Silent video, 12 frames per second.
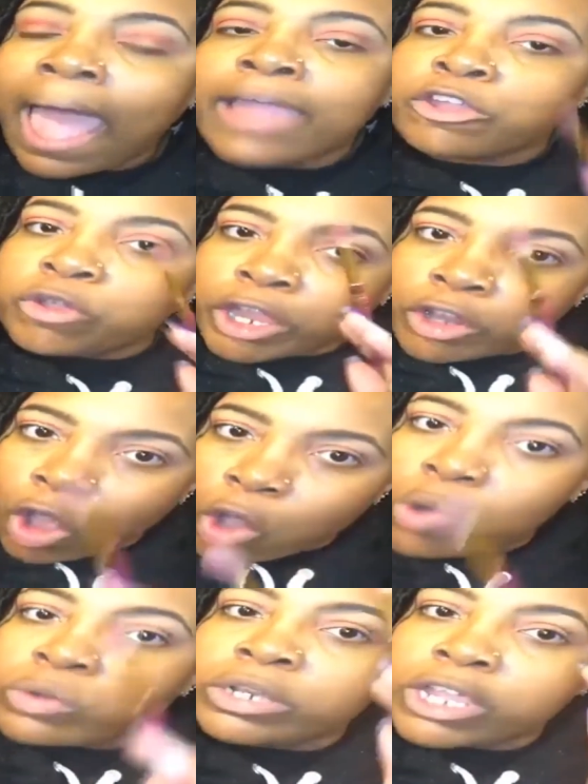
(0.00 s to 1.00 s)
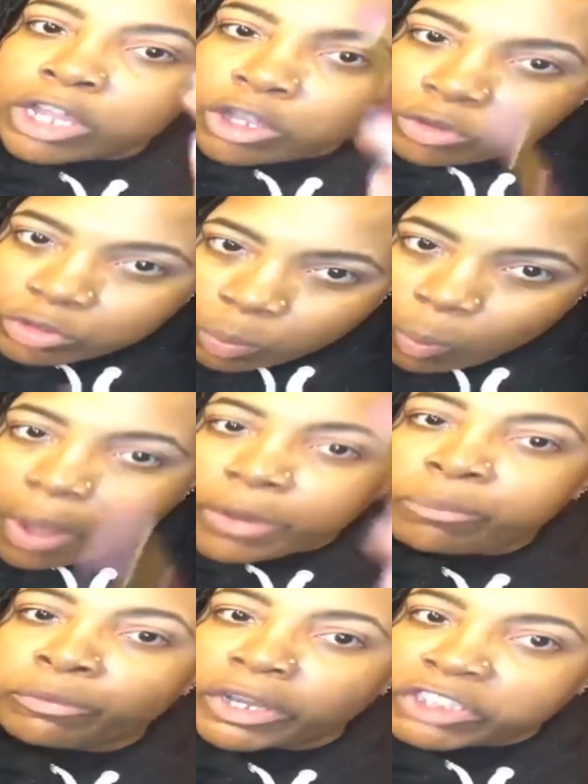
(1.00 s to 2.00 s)
You can only use
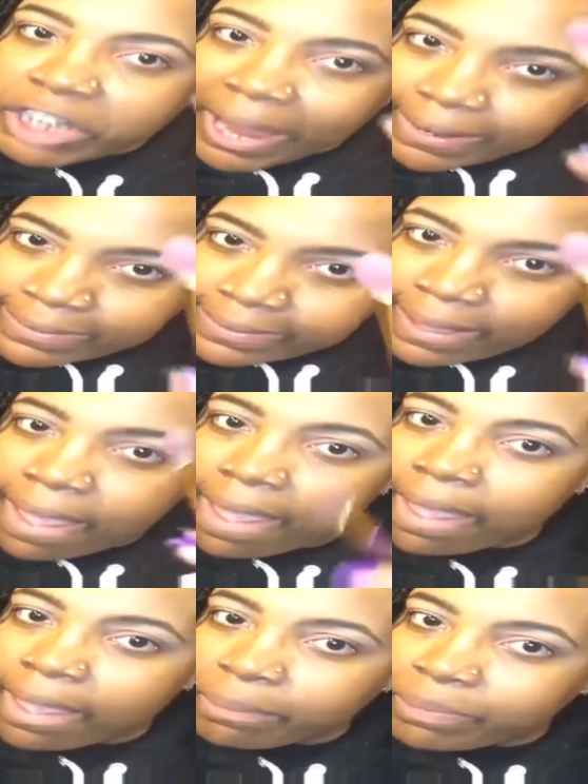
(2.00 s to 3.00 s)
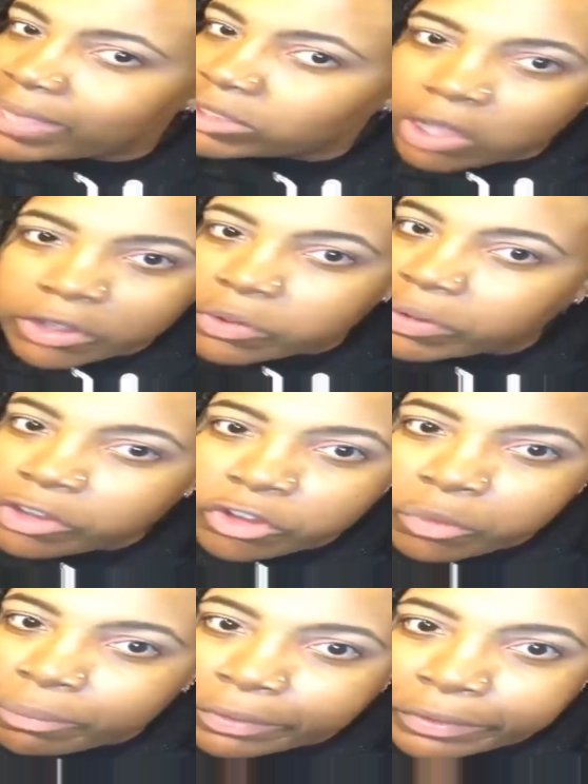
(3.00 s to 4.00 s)
one brush at a time. That's all you can
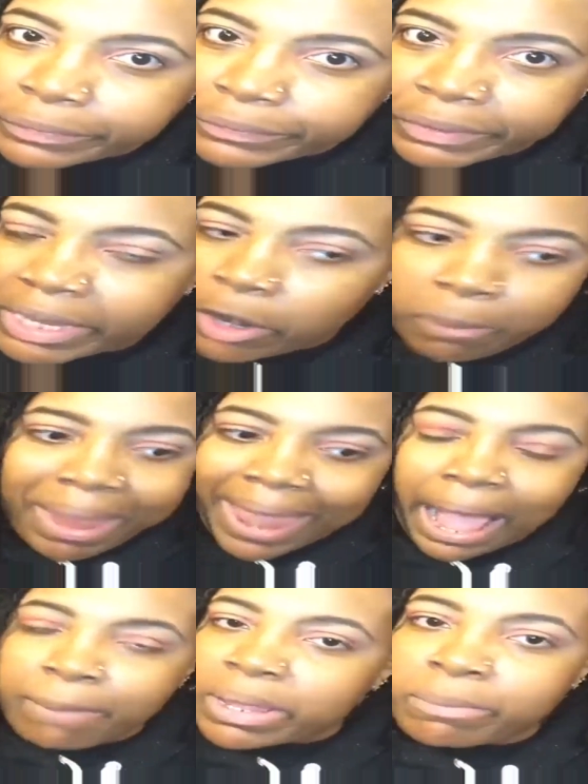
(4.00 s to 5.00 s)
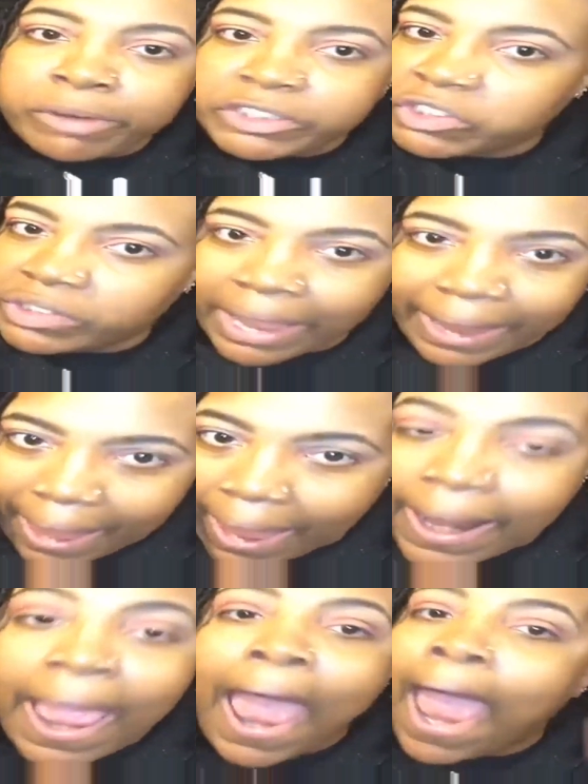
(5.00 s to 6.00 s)
do, boo. It don't matter how many brushes I
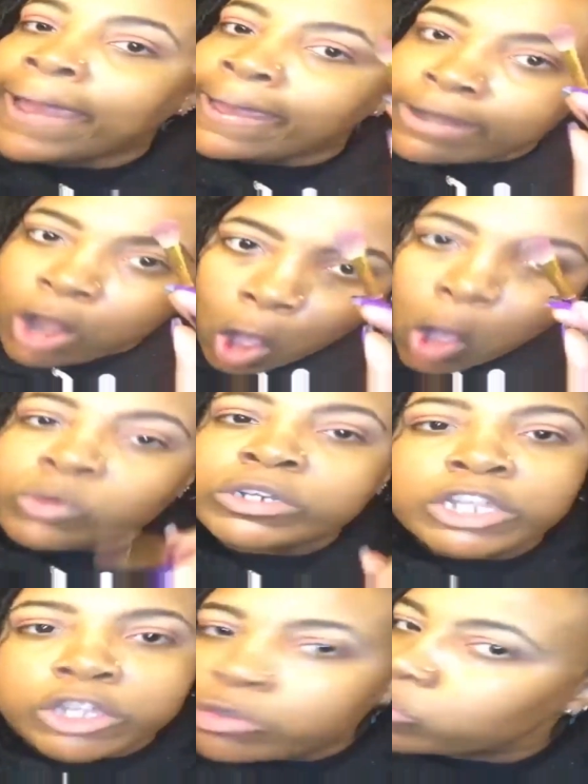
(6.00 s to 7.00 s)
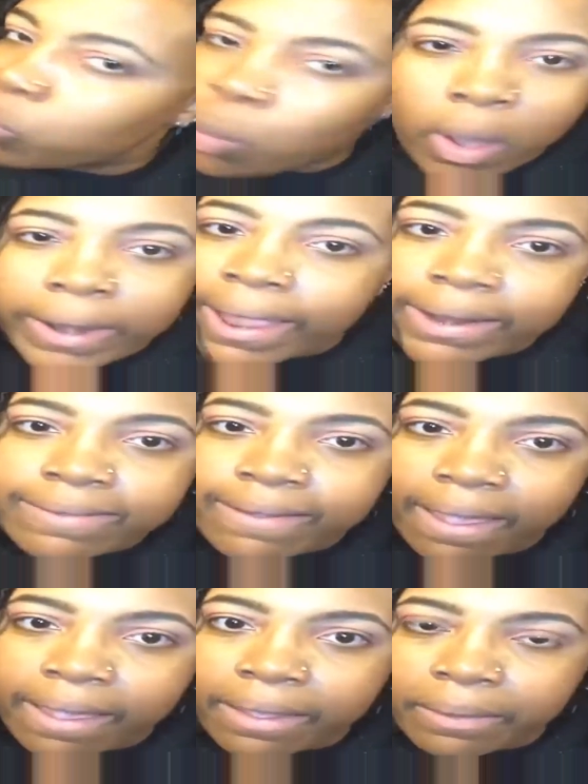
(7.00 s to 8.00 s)
got. I can only use one at a
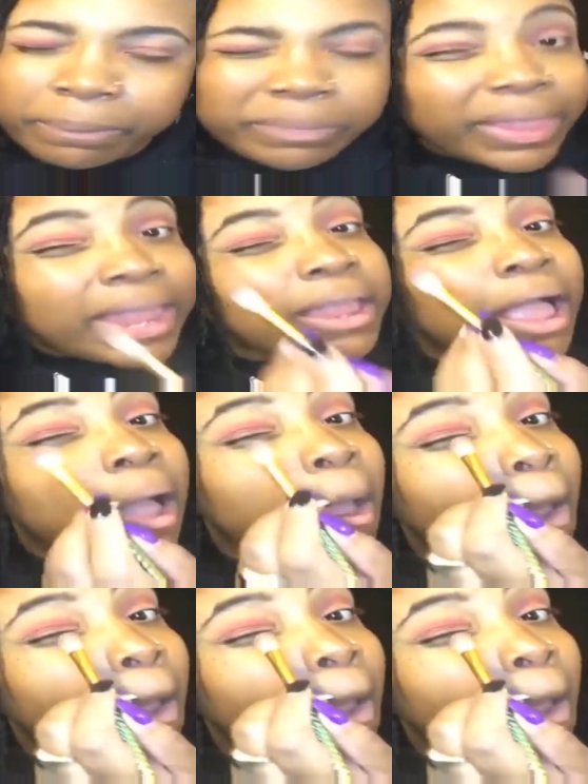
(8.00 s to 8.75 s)
time. There you go.